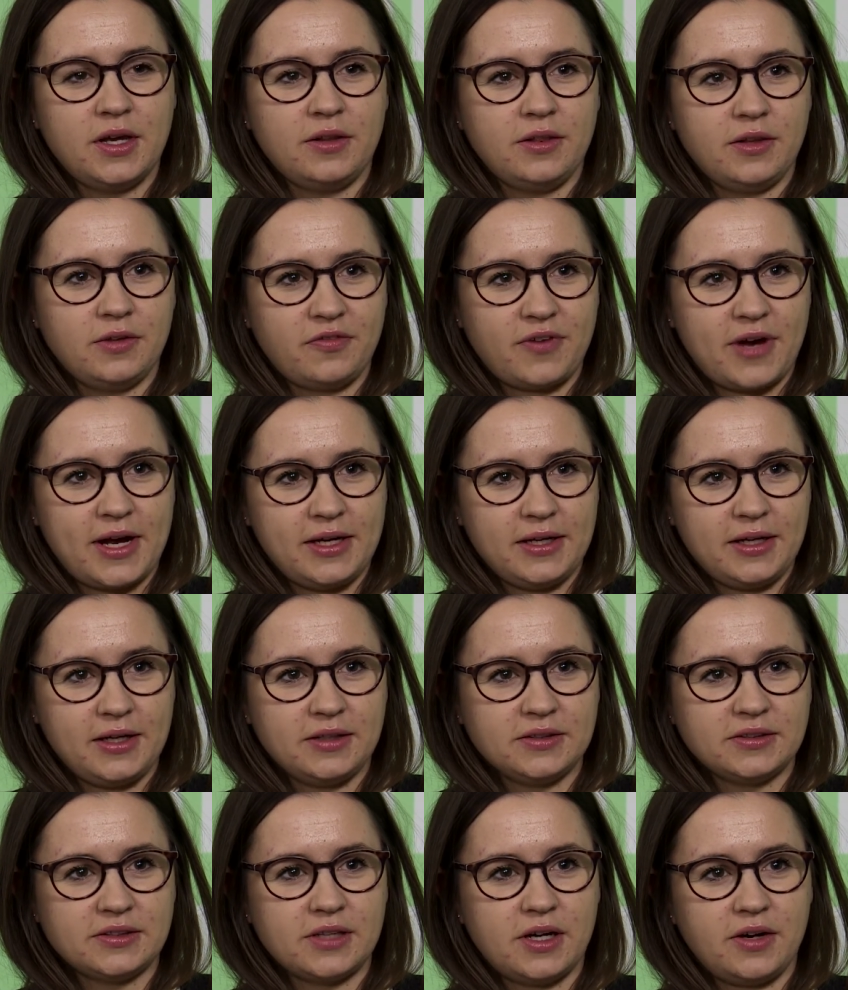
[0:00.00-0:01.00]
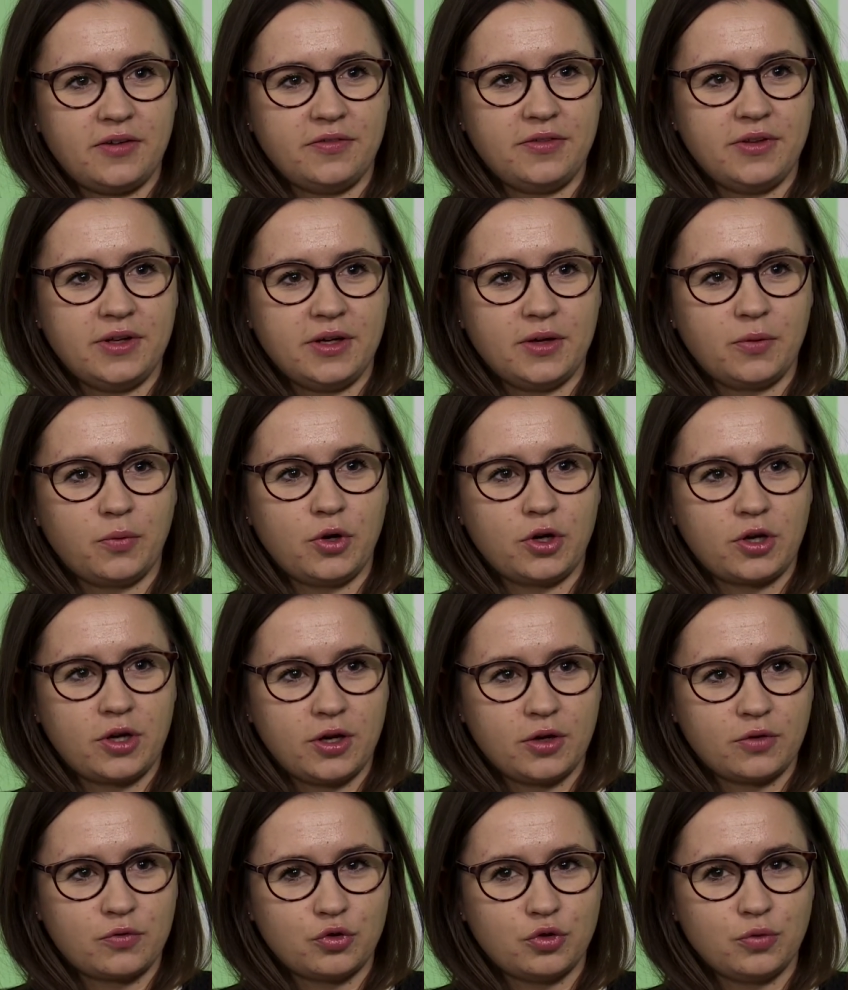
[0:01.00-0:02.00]
the findings of the
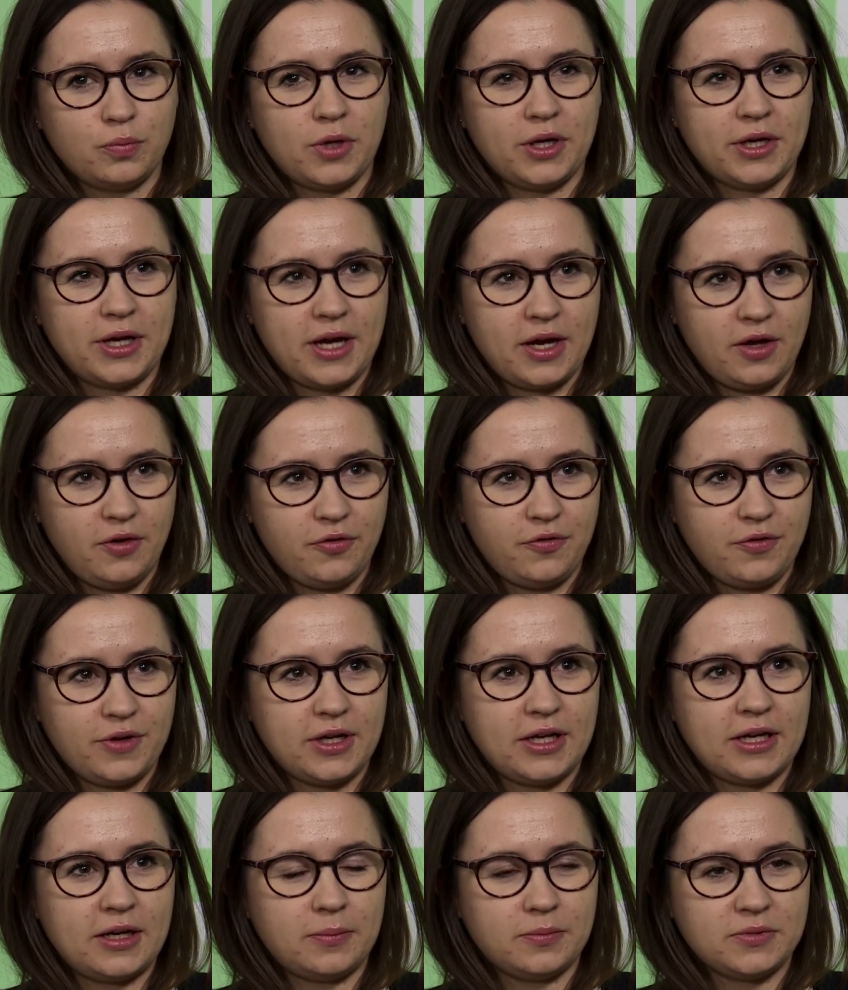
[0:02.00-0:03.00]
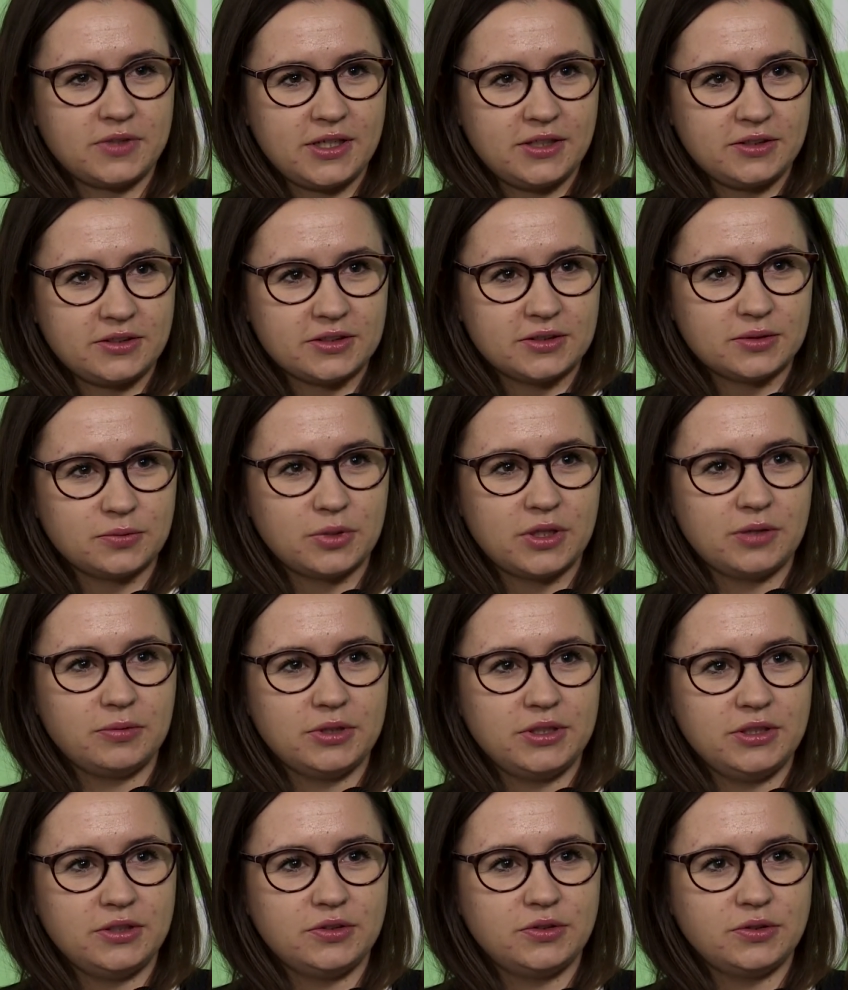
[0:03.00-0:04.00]
working group on health and adaptation, where we
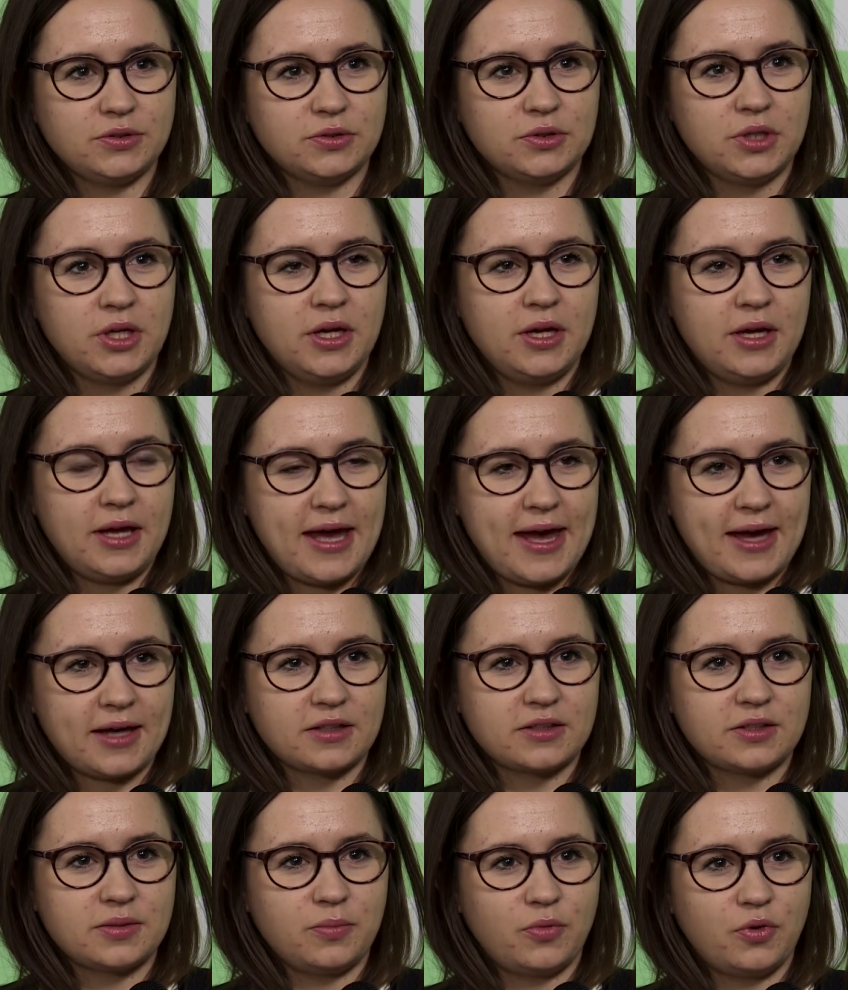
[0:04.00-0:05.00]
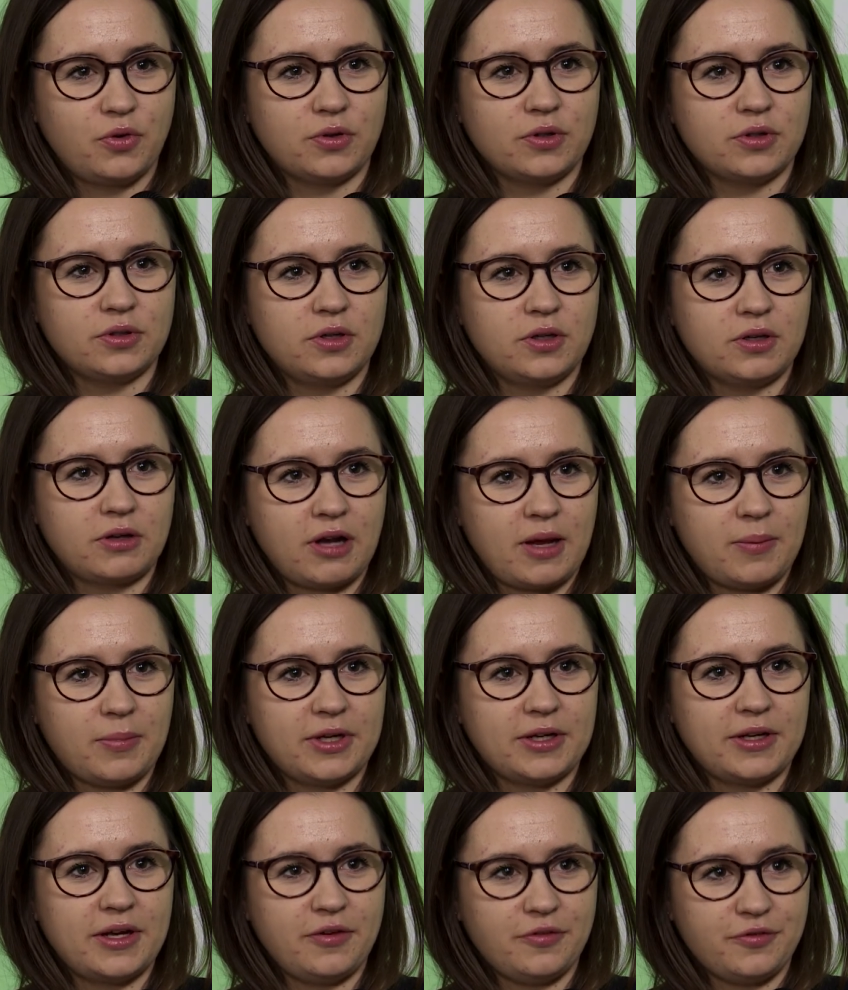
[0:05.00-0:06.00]
need to act more on climate
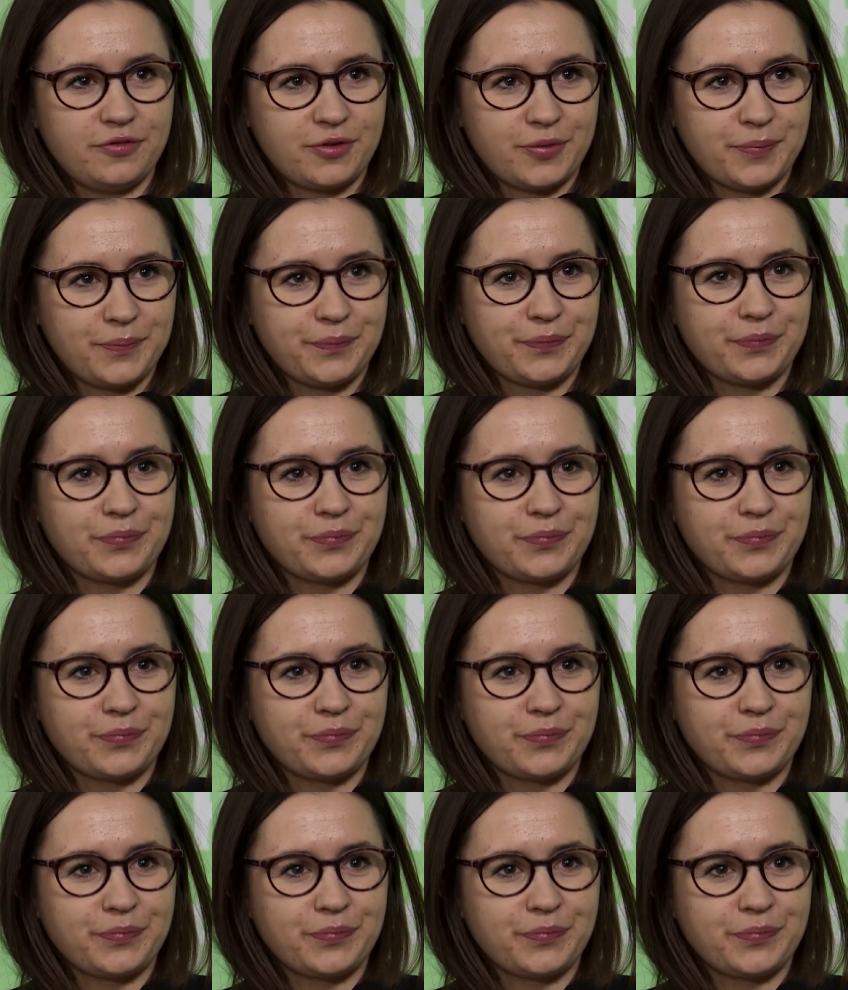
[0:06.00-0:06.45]
and health.